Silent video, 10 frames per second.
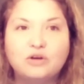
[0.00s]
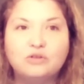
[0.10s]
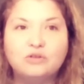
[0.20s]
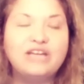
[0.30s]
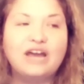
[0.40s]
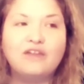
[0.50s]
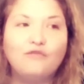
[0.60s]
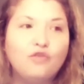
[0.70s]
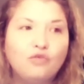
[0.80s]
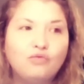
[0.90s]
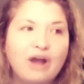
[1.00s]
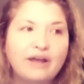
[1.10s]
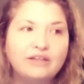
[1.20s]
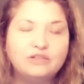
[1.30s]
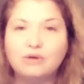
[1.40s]
She got a full
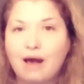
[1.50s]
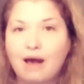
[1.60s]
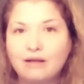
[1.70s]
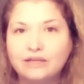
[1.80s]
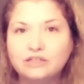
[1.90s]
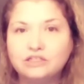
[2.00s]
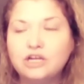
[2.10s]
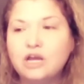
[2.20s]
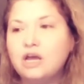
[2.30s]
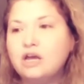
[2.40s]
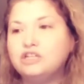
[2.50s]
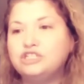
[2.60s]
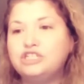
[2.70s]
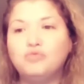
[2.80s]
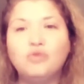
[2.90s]
ride to a college.
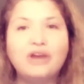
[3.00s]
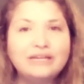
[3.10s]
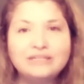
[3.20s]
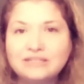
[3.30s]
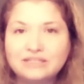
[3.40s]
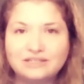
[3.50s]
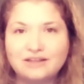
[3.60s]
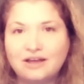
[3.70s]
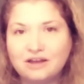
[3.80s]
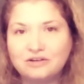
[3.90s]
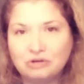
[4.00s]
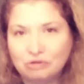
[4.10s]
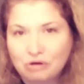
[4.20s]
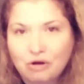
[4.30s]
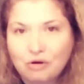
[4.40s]
She raised a son on
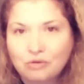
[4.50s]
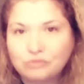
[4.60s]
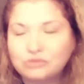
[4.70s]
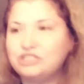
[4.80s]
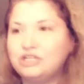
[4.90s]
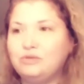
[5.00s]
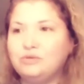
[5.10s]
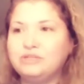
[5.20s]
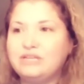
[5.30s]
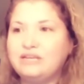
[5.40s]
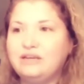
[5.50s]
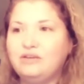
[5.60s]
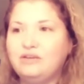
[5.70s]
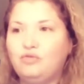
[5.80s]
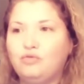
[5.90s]
her own. She was a
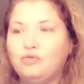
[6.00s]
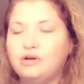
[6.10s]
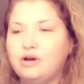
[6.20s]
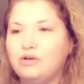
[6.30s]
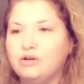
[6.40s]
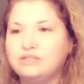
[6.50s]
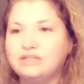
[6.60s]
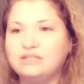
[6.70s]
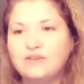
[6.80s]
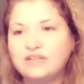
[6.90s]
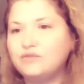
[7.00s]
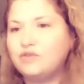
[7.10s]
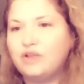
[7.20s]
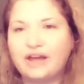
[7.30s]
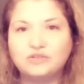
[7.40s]

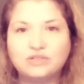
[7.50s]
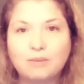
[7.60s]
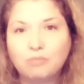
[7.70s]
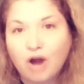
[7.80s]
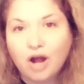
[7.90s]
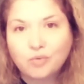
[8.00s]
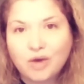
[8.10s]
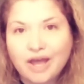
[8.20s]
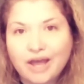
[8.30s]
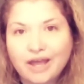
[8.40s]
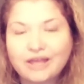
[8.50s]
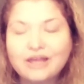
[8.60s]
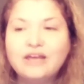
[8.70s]
successful actress on Broadway.